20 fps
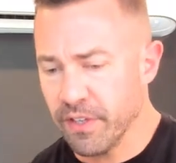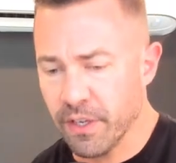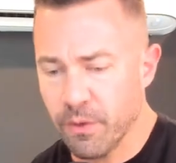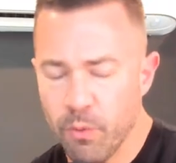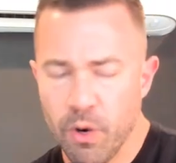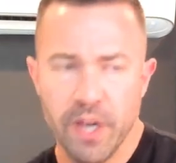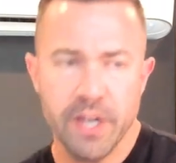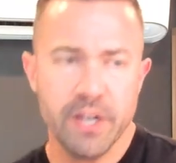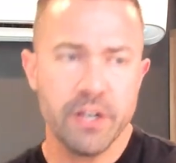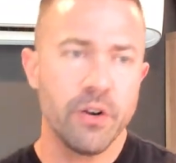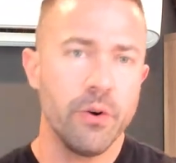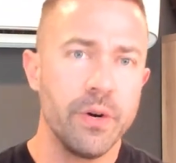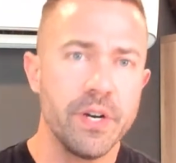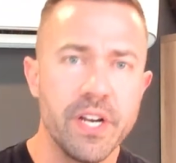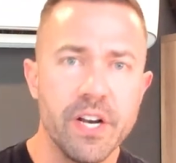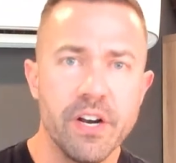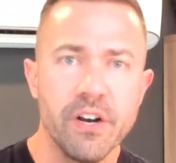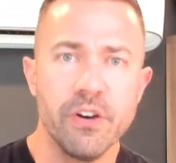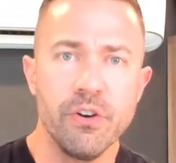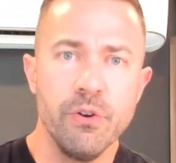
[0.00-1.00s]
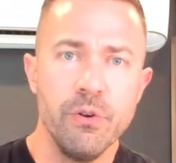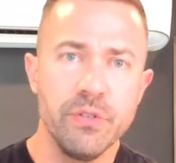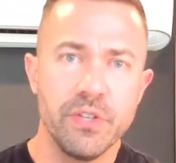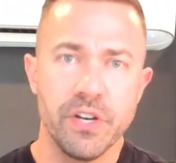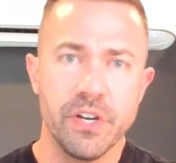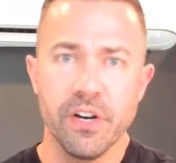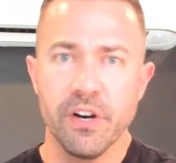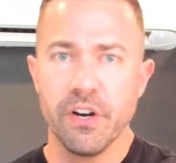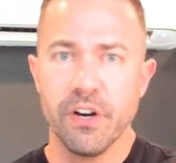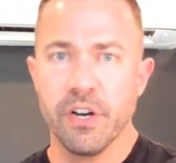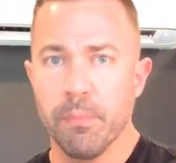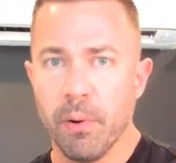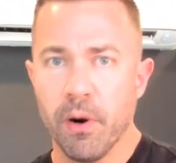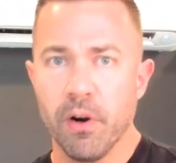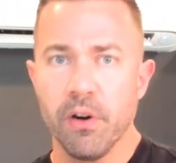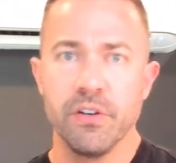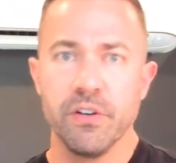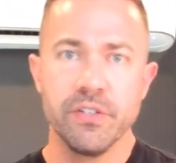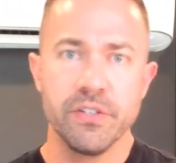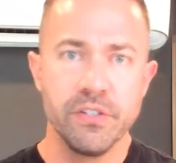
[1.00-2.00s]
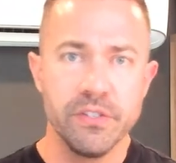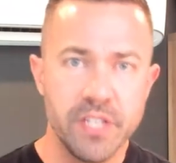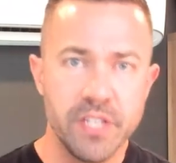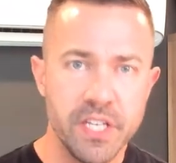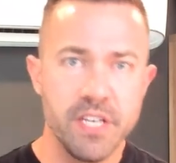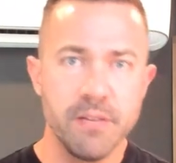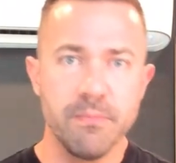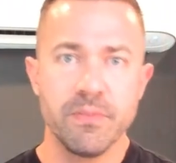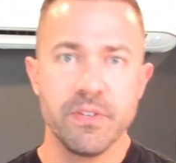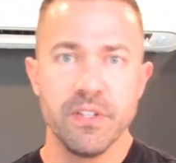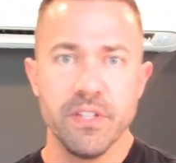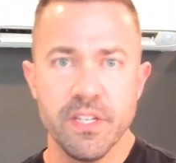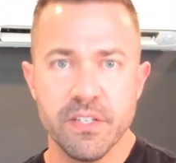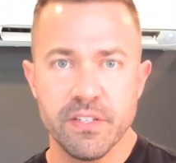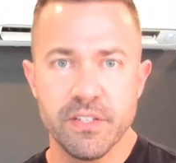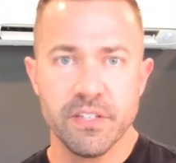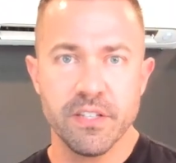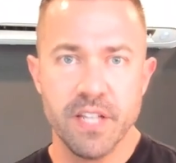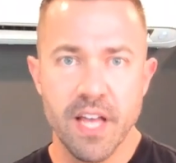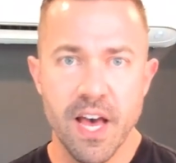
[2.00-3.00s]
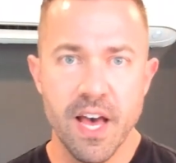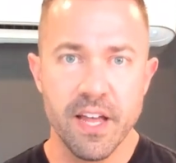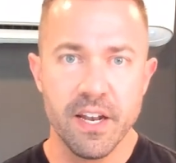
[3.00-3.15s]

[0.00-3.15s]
why you're going here and who's here and your partners and teams and this and that.